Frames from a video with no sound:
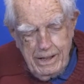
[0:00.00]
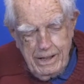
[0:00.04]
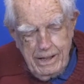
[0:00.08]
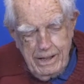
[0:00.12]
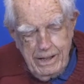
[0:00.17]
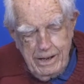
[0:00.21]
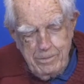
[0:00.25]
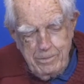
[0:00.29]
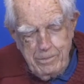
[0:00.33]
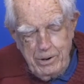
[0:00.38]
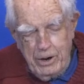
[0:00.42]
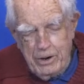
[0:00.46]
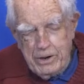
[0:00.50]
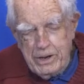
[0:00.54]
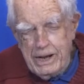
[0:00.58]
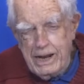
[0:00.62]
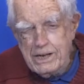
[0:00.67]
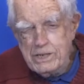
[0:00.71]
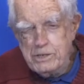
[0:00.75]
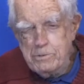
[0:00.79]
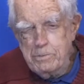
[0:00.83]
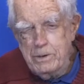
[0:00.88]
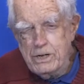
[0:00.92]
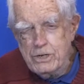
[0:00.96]
An American
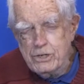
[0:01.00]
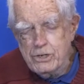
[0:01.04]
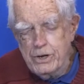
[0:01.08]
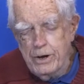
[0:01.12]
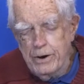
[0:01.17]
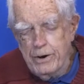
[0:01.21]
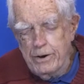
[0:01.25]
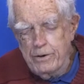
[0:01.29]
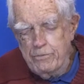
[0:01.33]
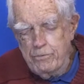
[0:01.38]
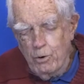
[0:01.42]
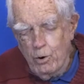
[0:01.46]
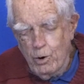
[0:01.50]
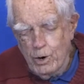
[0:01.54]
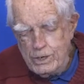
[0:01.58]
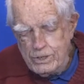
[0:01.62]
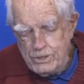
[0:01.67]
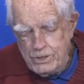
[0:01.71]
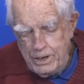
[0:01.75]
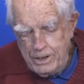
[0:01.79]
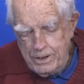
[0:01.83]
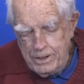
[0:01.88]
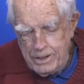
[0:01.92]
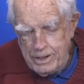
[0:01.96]
Expeditionary
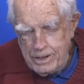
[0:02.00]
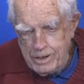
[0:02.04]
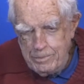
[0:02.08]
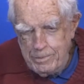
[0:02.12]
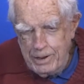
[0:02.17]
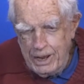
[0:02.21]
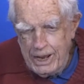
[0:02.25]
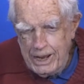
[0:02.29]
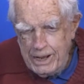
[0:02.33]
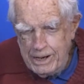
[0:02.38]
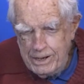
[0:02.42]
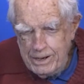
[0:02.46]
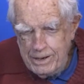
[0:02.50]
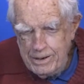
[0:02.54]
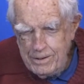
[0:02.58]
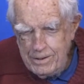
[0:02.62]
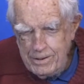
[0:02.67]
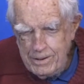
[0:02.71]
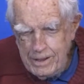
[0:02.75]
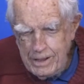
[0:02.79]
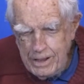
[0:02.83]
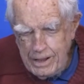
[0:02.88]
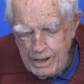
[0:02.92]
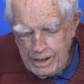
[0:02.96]
Force under the command
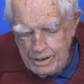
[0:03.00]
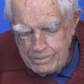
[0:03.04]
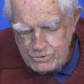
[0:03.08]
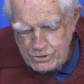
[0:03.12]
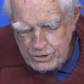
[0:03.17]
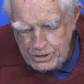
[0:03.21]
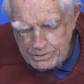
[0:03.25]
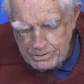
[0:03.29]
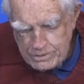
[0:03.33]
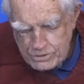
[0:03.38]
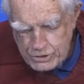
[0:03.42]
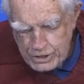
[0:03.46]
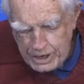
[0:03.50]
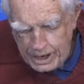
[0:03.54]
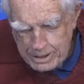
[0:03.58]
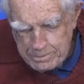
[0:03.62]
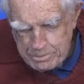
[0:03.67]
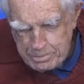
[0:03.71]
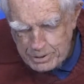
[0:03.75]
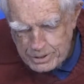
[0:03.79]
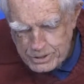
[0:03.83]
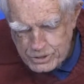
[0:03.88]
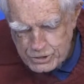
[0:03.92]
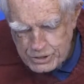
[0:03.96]
of General John
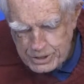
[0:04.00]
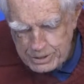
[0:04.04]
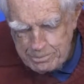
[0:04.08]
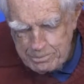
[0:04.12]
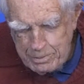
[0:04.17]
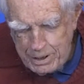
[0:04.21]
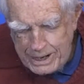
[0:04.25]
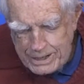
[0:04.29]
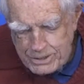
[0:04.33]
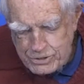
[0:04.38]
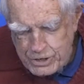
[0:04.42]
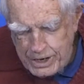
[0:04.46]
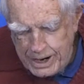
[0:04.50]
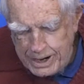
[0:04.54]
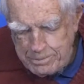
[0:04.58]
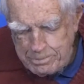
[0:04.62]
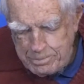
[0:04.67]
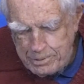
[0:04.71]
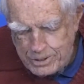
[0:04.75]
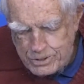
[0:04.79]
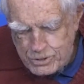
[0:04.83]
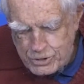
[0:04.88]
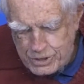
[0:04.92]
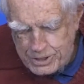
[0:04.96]
Pershing, Black Jack
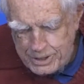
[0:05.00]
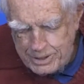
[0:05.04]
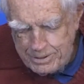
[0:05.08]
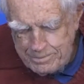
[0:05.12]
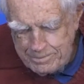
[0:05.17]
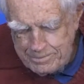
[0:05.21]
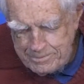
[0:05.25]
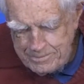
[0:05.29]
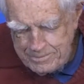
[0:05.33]
Pershing.